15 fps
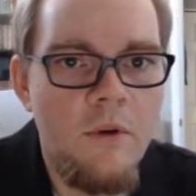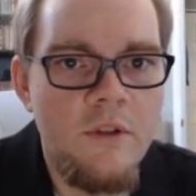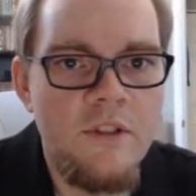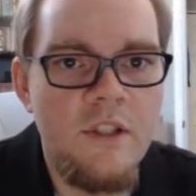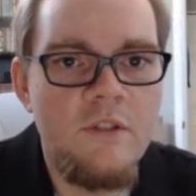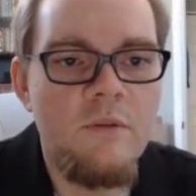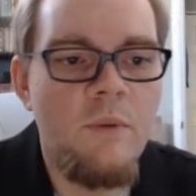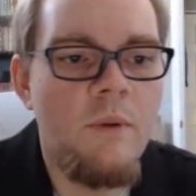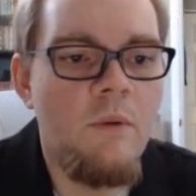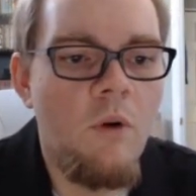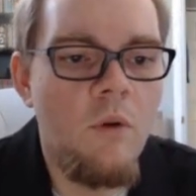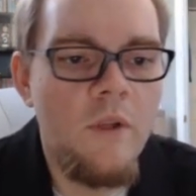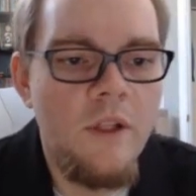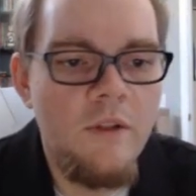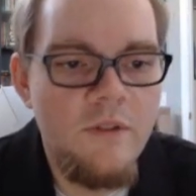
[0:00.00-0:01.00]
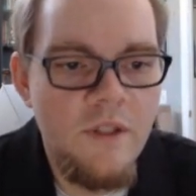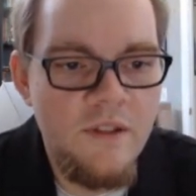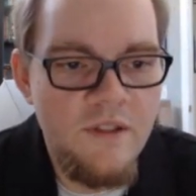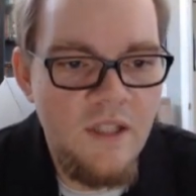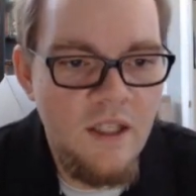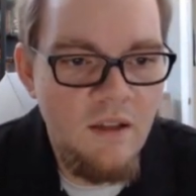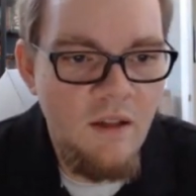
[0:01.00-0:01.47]
or since we were only using a
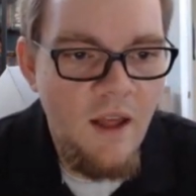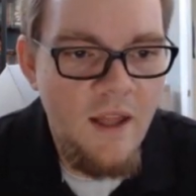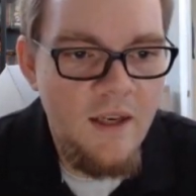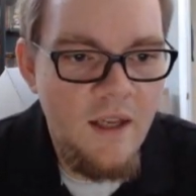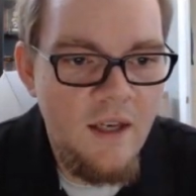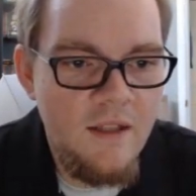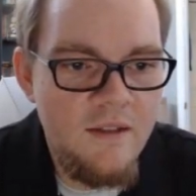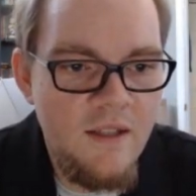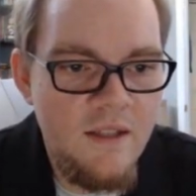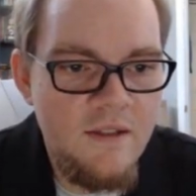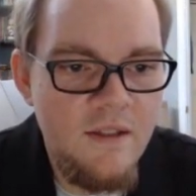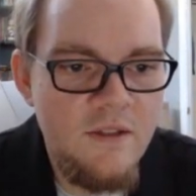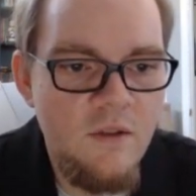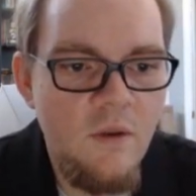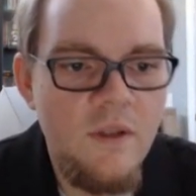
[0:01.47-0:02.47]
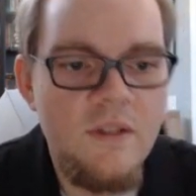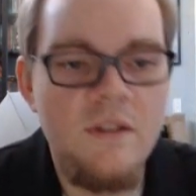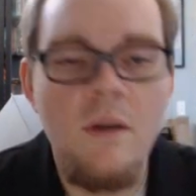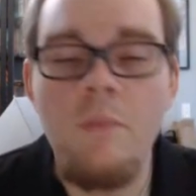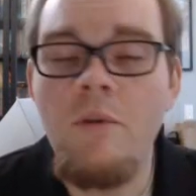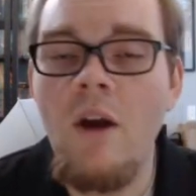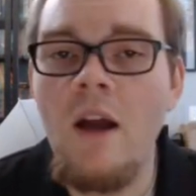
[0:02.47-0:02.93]
secant line, in a sense this only
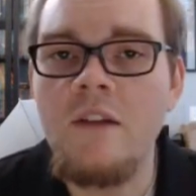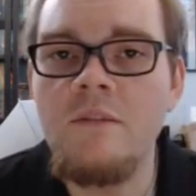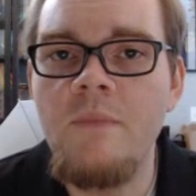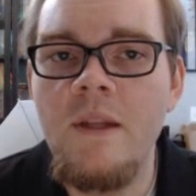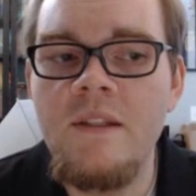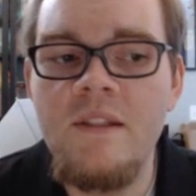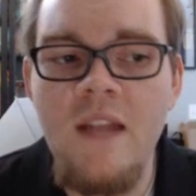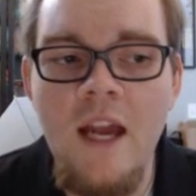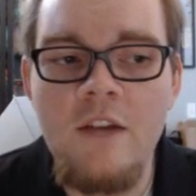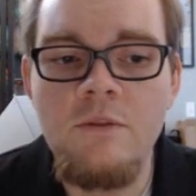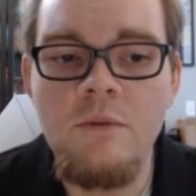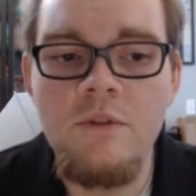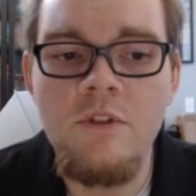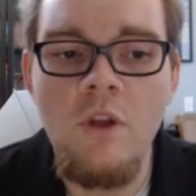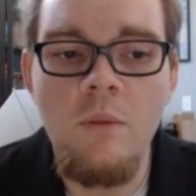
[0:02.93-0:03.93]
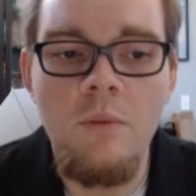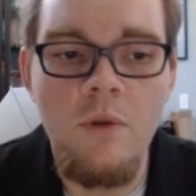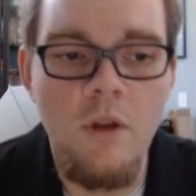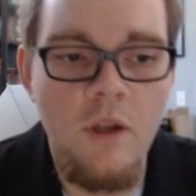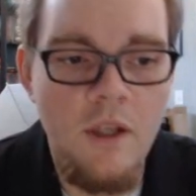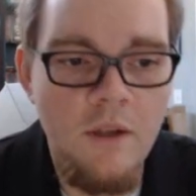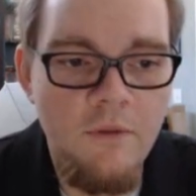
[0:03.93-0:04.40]
approximates the actual slope we're
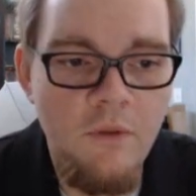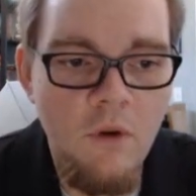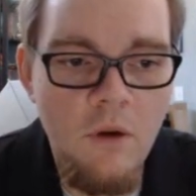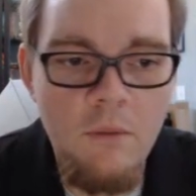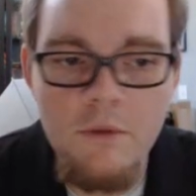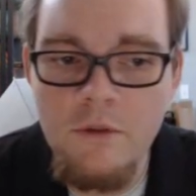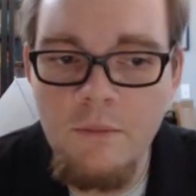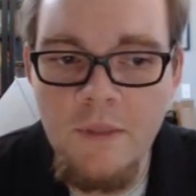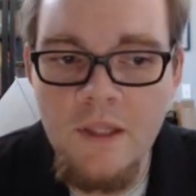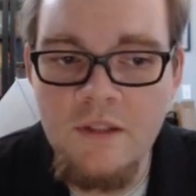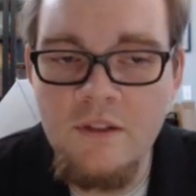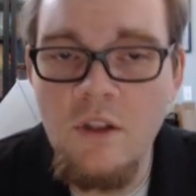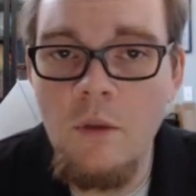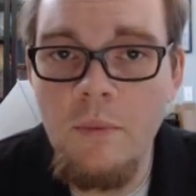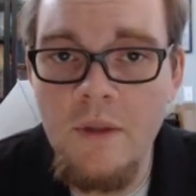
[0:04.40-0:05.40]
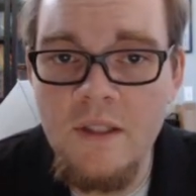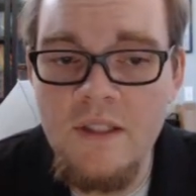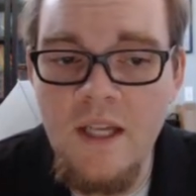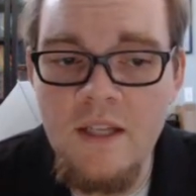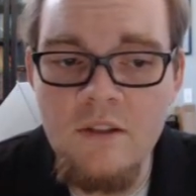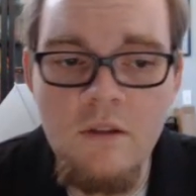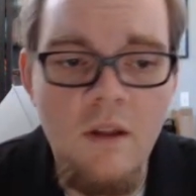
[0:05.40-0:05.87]
looking for, which would be the slope of the
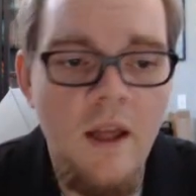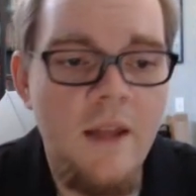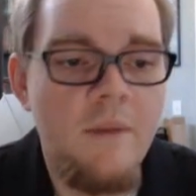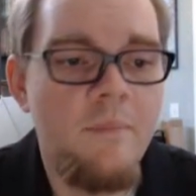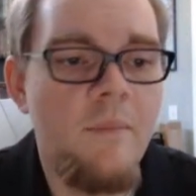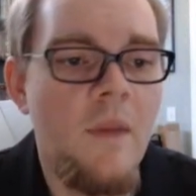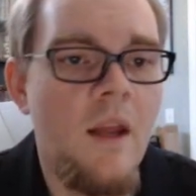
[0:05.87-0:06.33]
tangent line.